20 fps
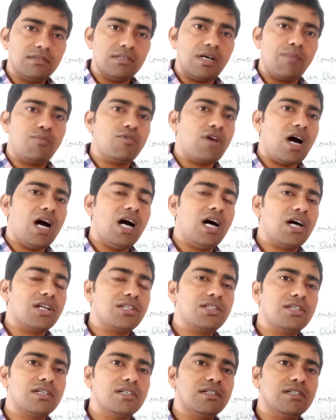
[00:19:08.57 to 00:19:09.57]
upon
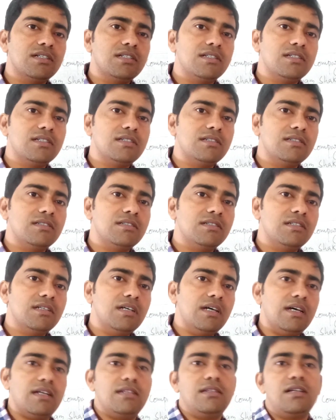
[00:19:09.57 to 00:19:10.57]
earth.
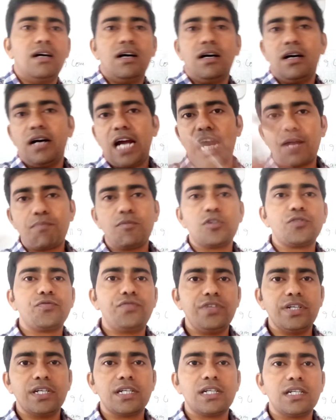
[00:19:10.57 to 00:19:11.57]
The
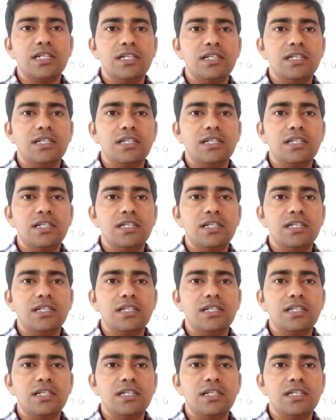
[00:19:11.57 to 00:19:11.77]
atmosphere